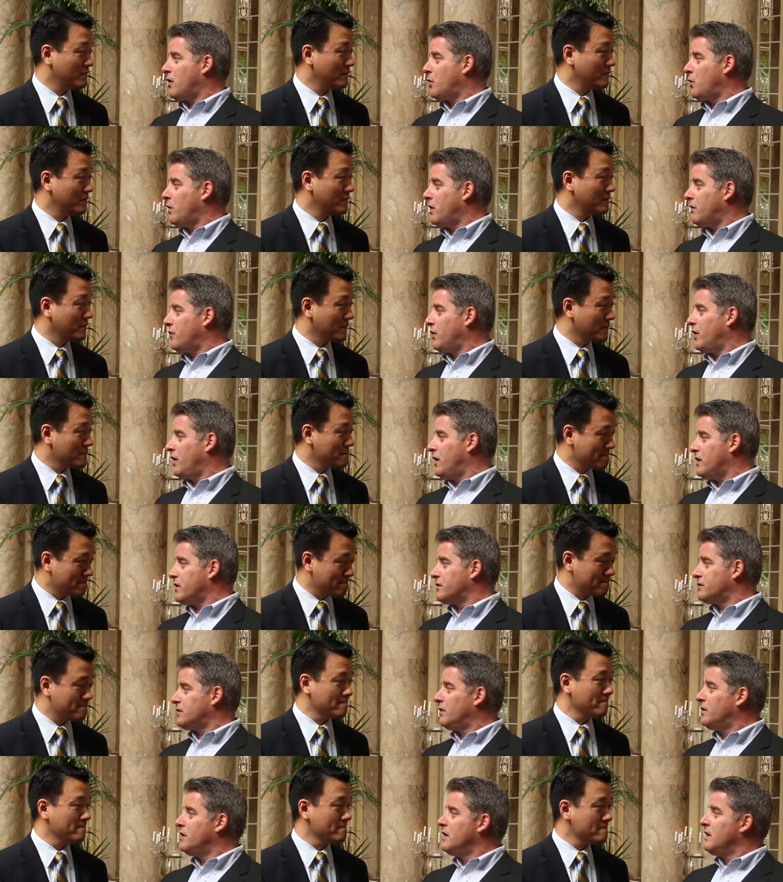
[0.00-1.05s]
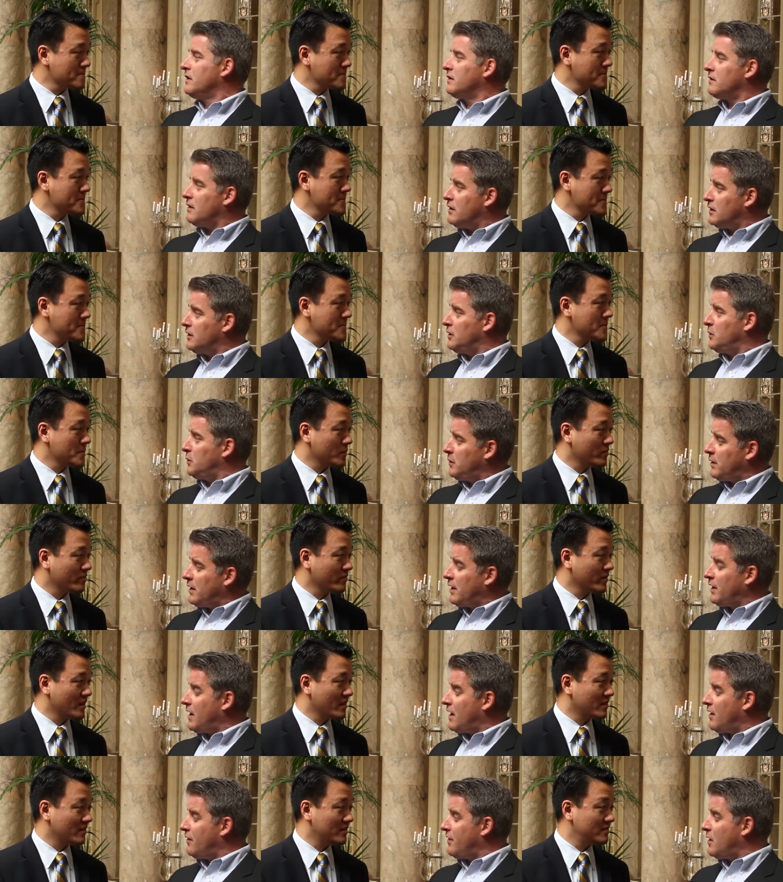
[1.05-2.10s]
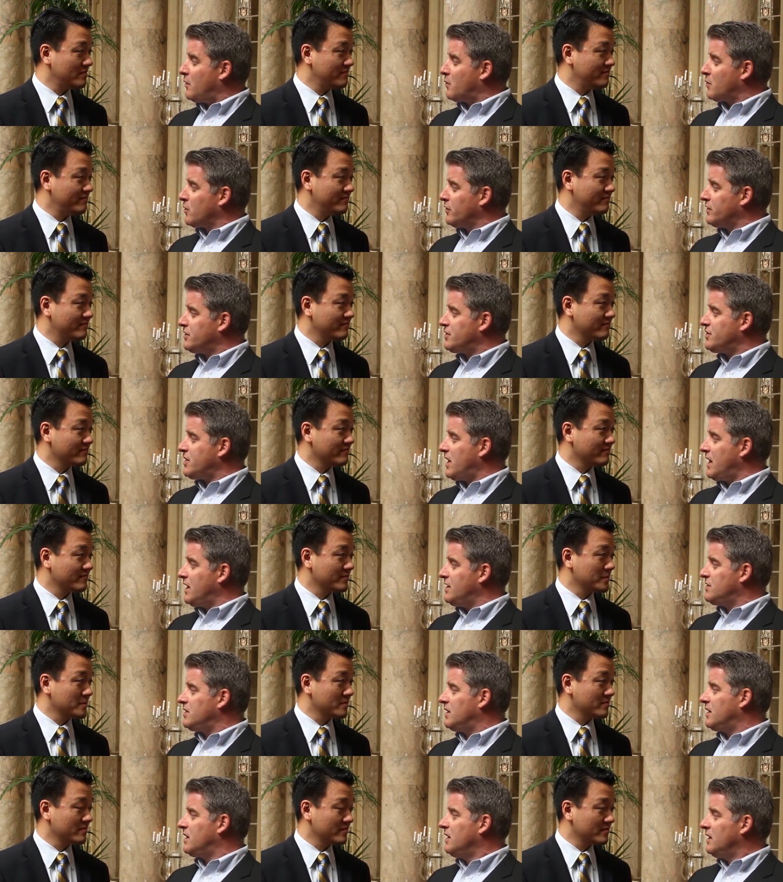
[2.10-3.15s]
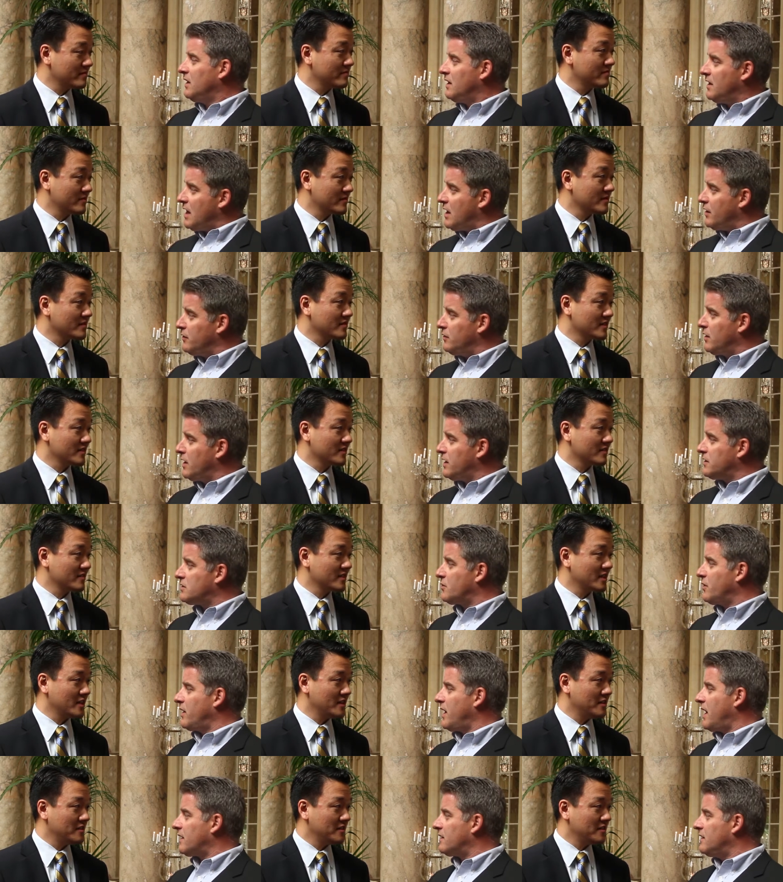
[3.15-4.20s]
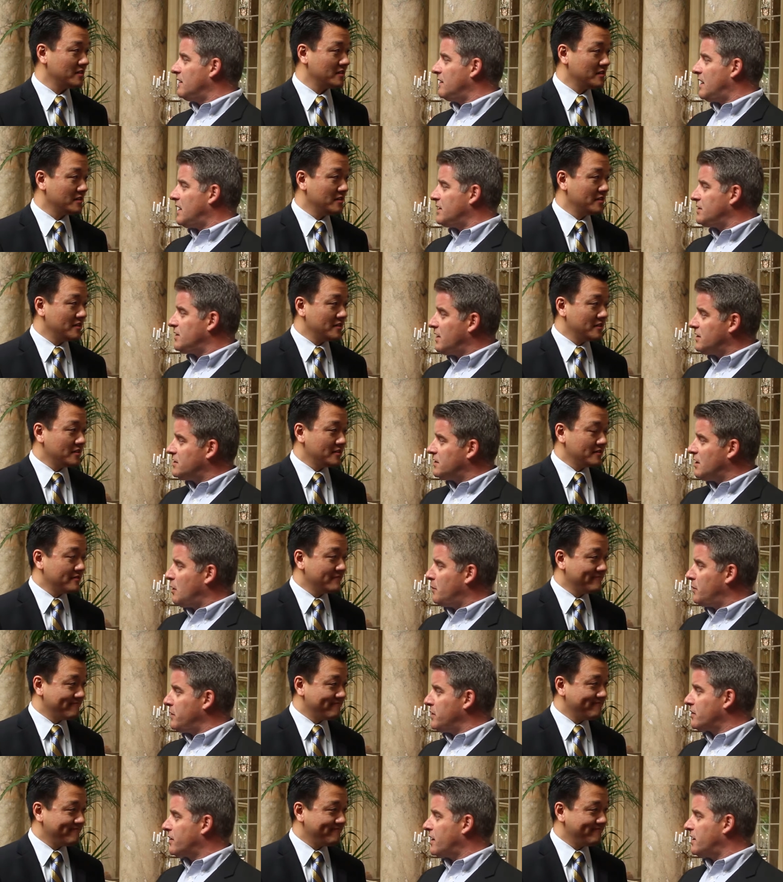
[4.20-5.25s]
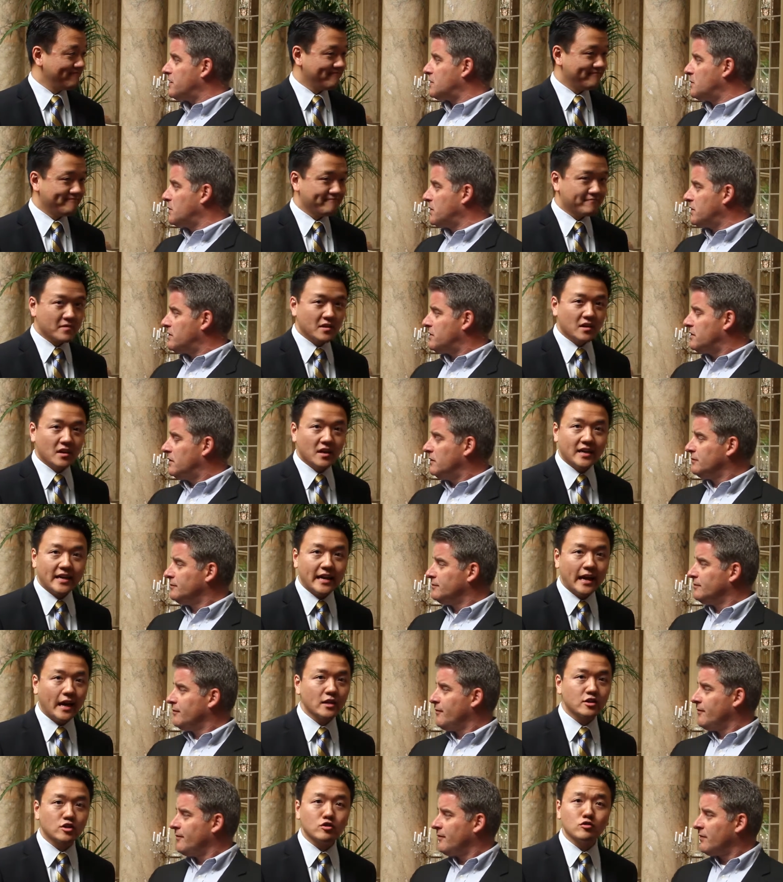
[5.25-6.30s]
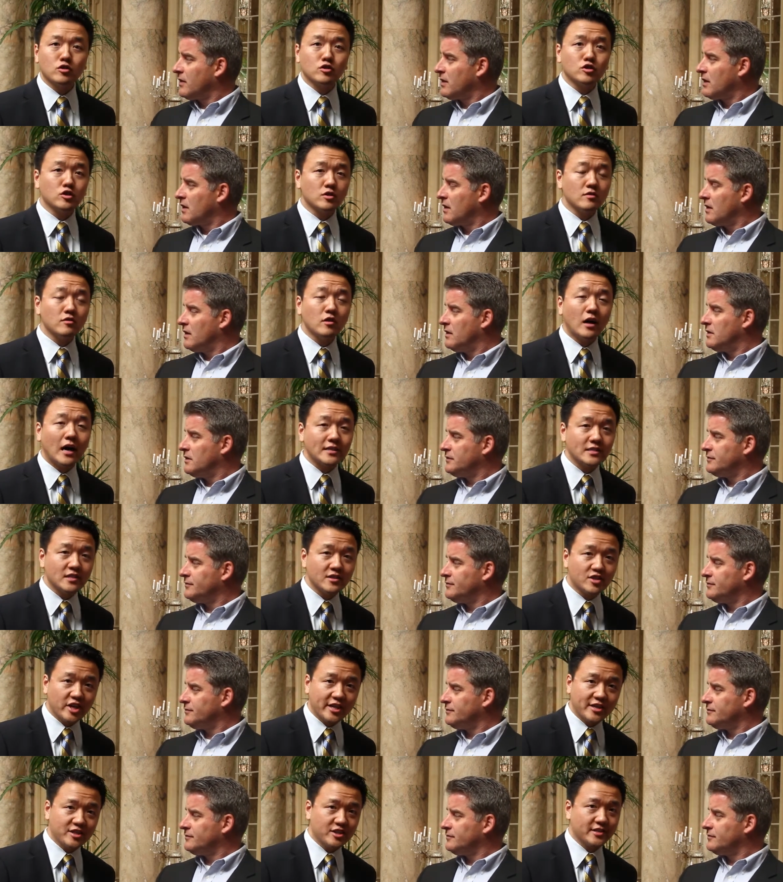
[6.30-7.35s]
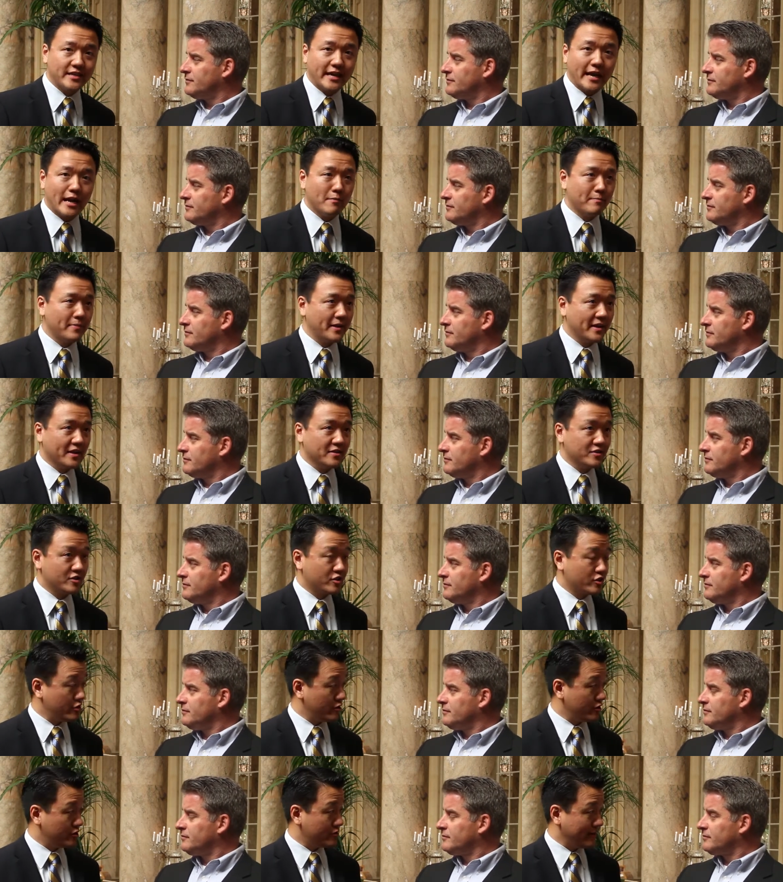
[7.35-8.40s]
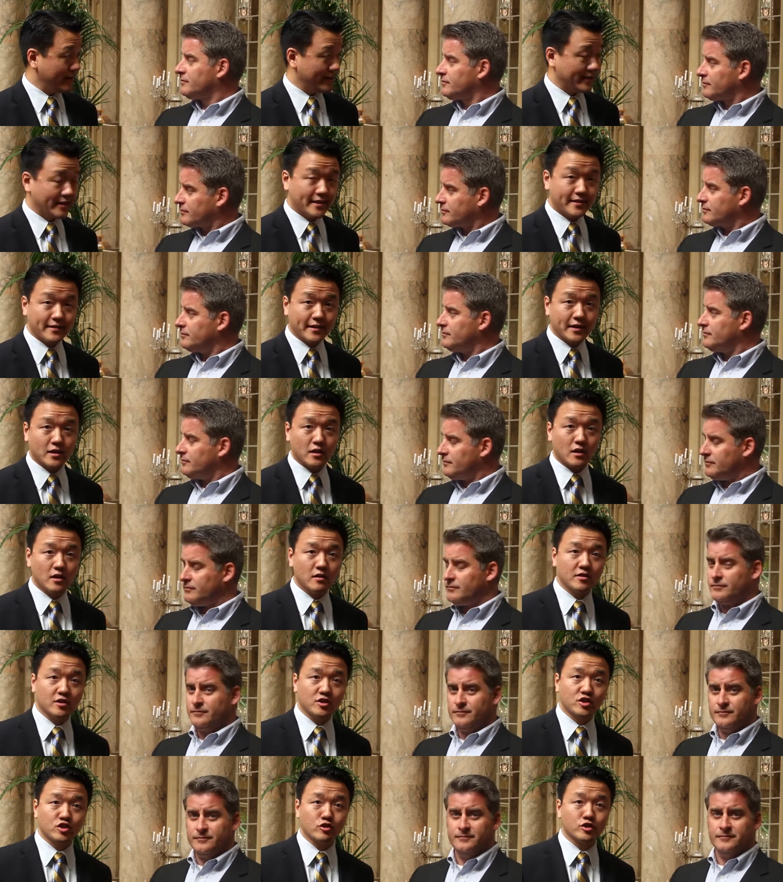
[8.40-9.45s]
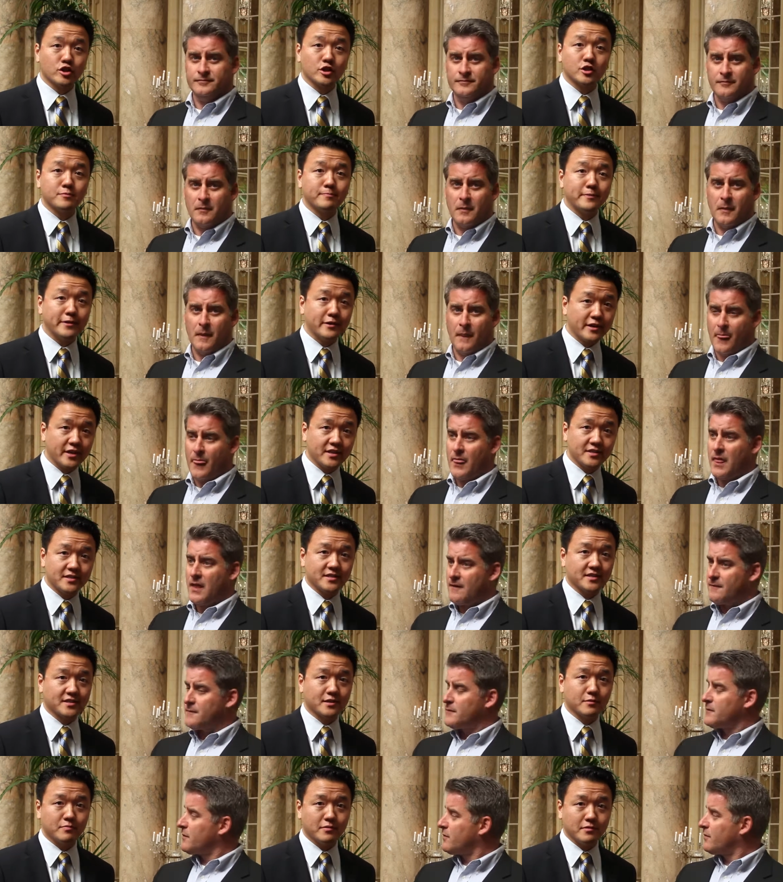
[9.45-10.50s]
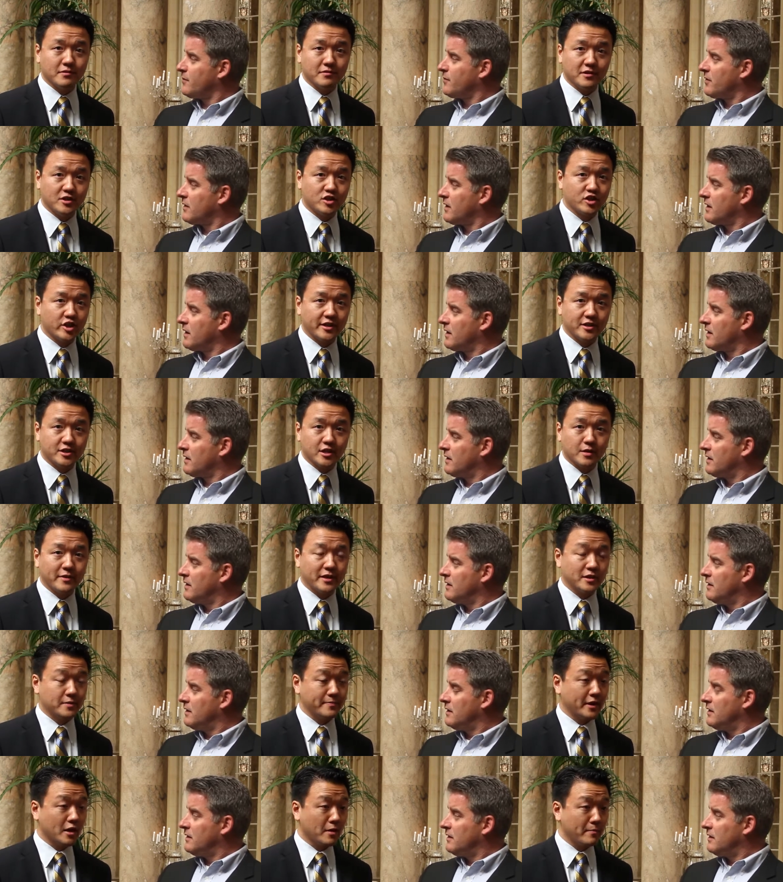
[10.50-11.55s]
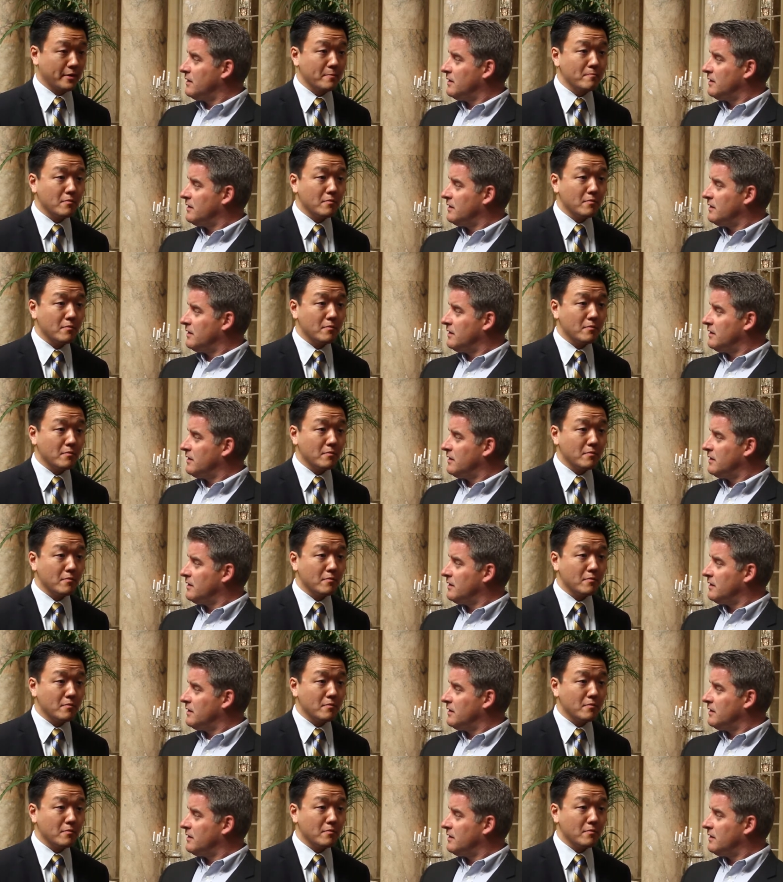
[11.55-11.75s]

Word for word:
Speaker 1: or wherever we are. Mm-hmm. So, talk a little about how that world is changing and how you guys are reacting to that change and helping your customers.
Speaker 2: Yeah, so there's lots of changes happening in search, right? I think the search experience is completely changing. I mean, it's becoming